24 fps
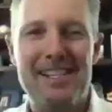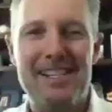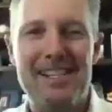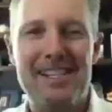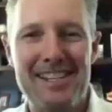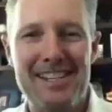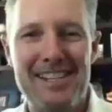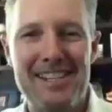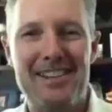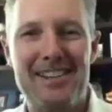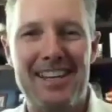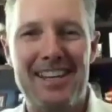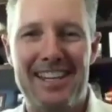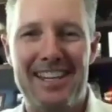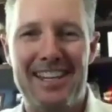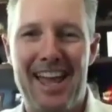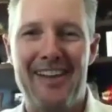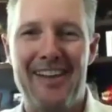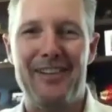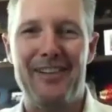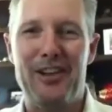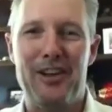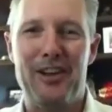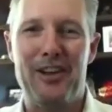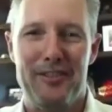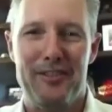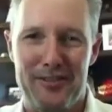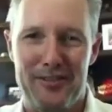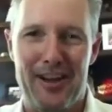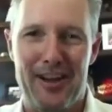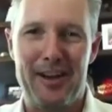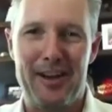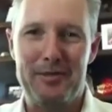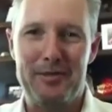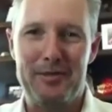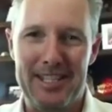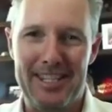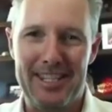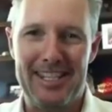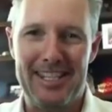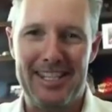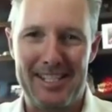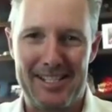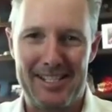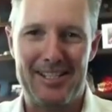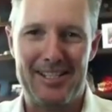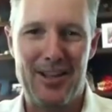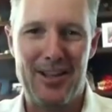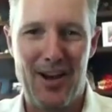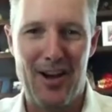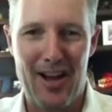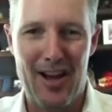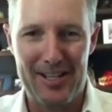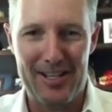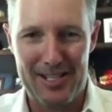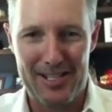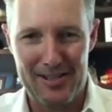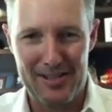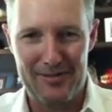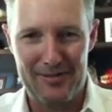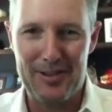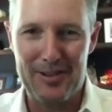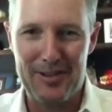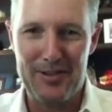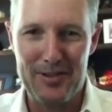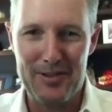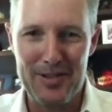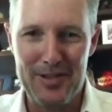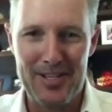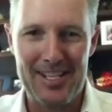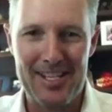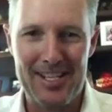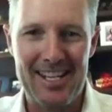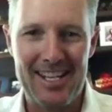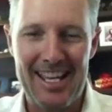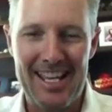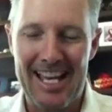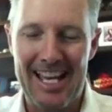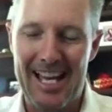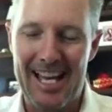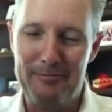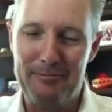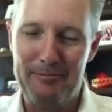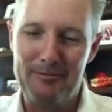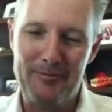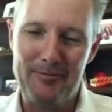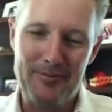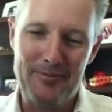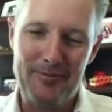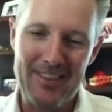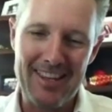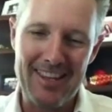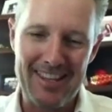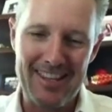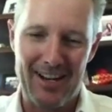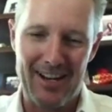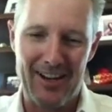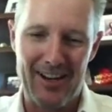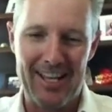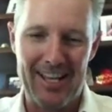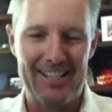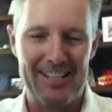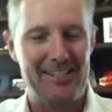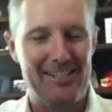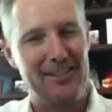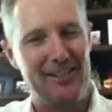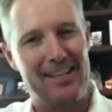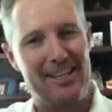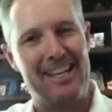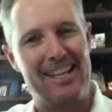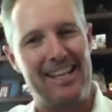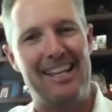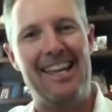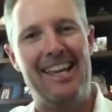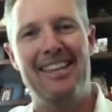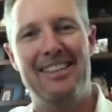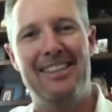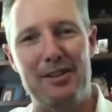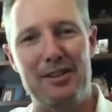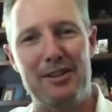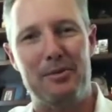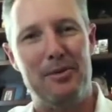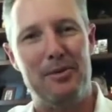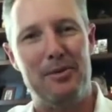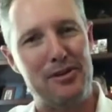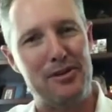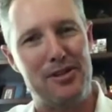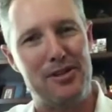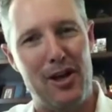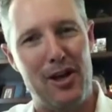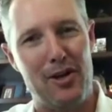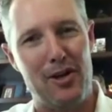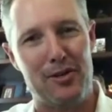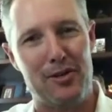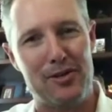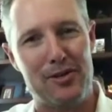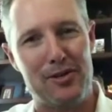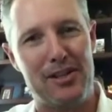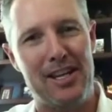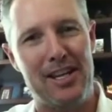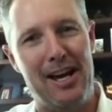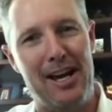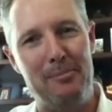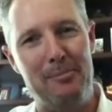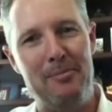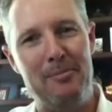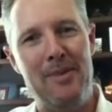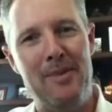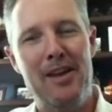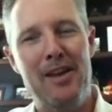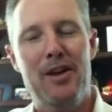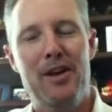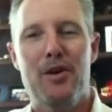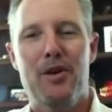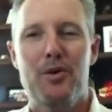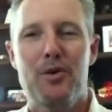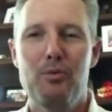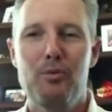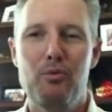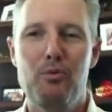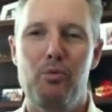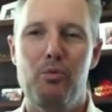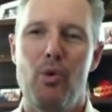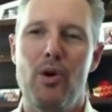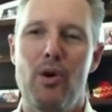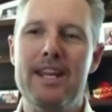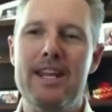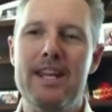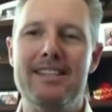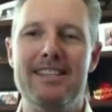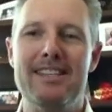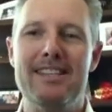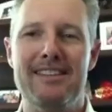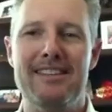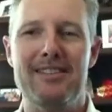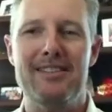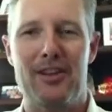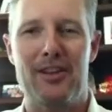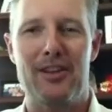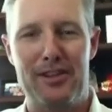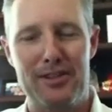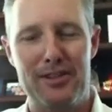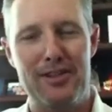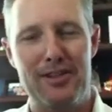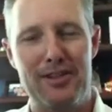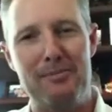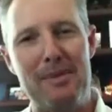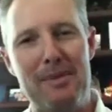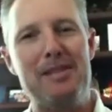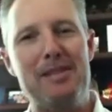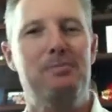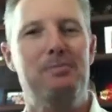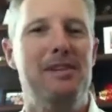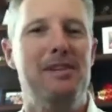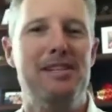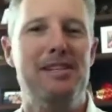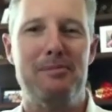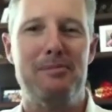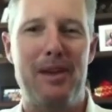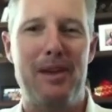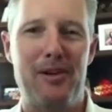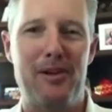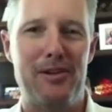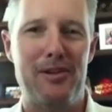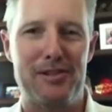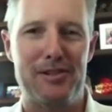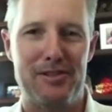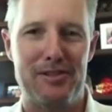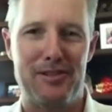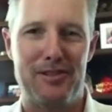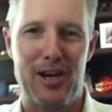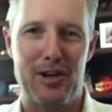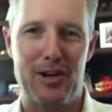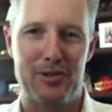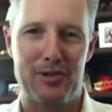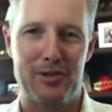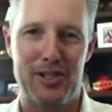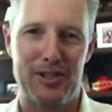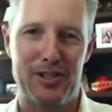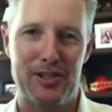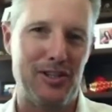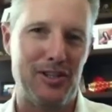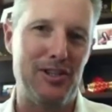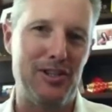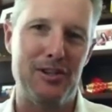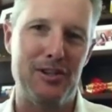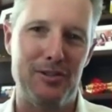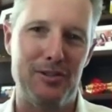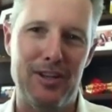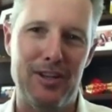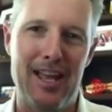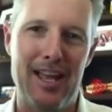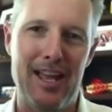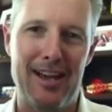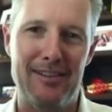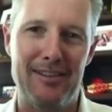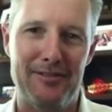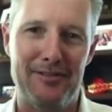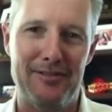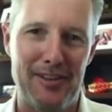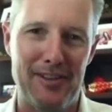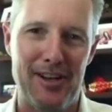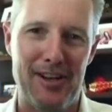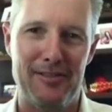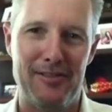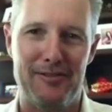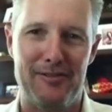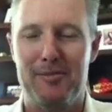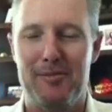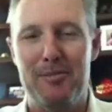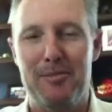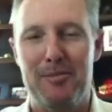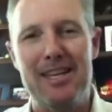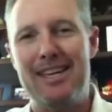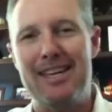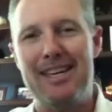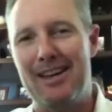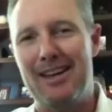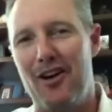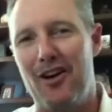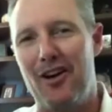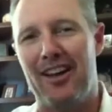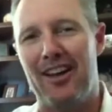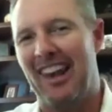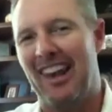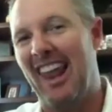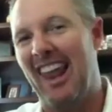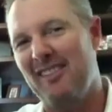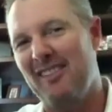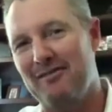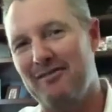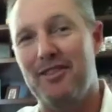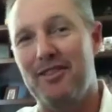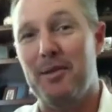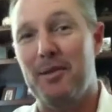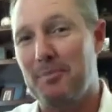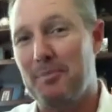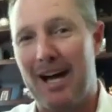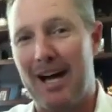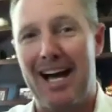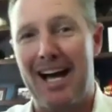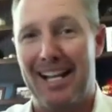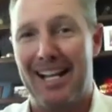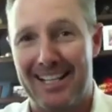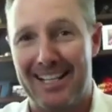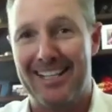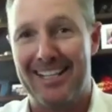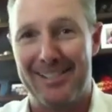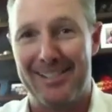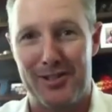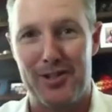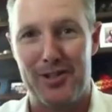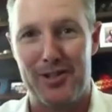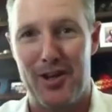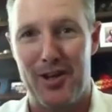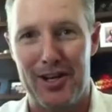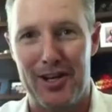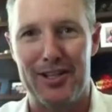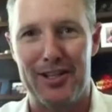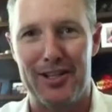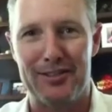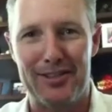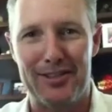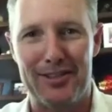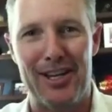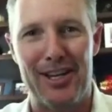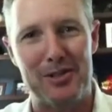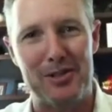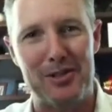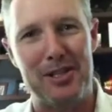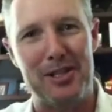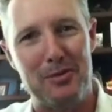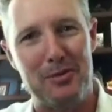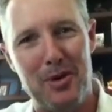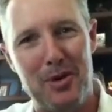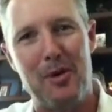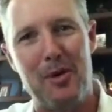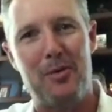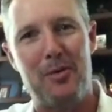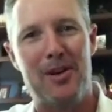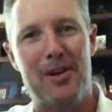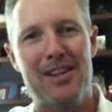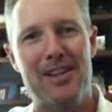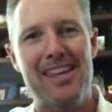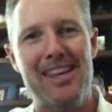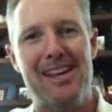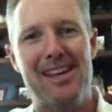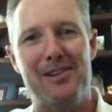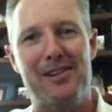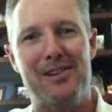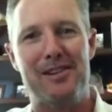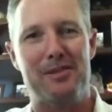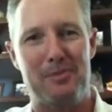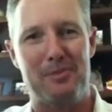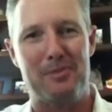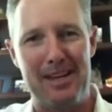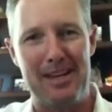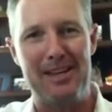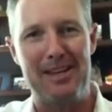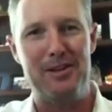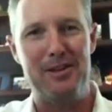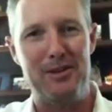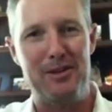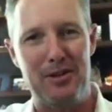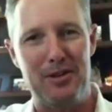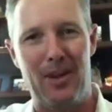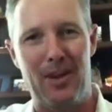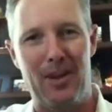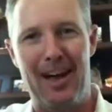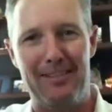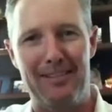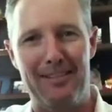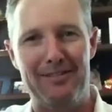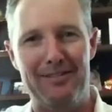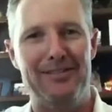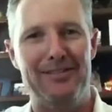you get to have a lot of fun with these clients of yours, and you get the results come. What is it like? There must be some areas of coaching that you love. For me, I love the marketing side of coaching. What are the areas where you love